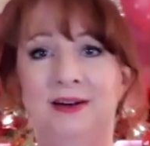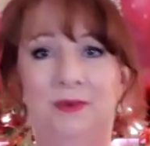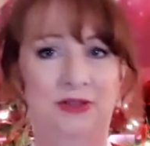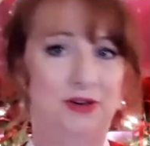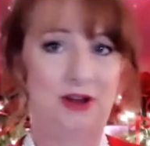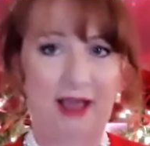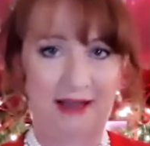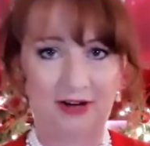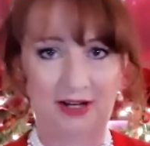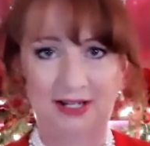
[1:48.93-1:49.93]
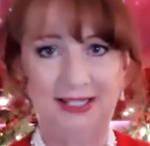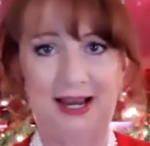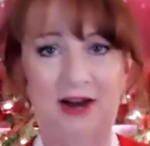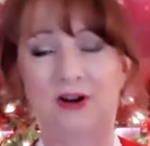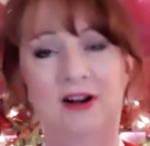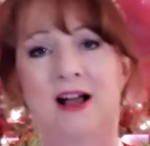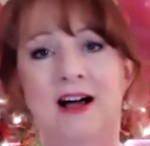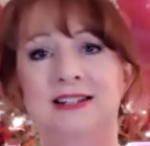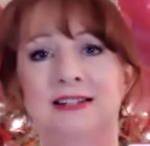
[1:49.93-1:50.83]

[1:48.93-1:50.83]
whether you have on a tiara or not.